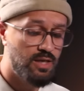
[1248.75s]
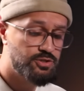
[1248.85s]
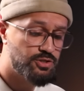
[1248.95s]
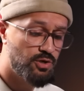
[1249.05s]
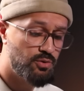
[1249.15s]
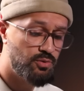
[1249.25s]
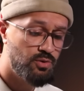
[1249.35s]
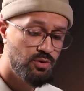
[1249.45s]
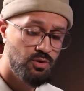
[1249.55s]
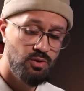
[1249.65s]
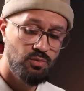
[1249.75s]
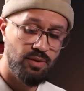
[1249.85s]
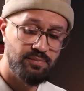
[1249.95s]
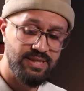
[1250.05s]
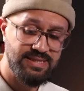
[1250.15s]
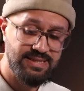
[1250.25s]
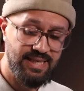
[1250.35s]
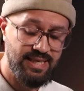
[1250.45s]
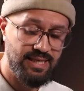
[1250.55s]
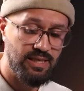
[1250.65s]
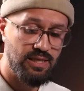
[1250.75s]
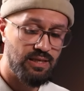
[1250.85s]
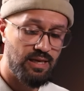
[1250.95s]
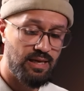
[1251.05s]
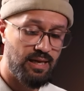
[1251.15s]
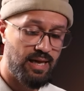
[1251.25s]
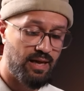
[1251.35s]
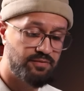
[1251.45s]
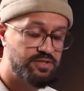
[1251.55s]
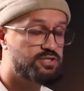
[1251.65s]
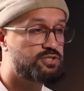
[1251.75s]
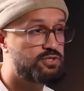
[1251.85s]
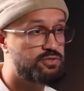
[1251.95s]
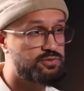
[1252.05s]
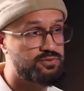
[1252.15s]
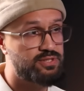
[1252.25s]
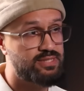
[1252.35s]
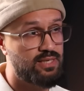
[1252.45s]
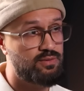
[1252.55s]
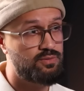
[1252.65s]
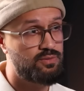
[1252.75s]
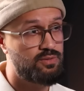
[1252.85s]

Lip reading: And so when we see how this is used now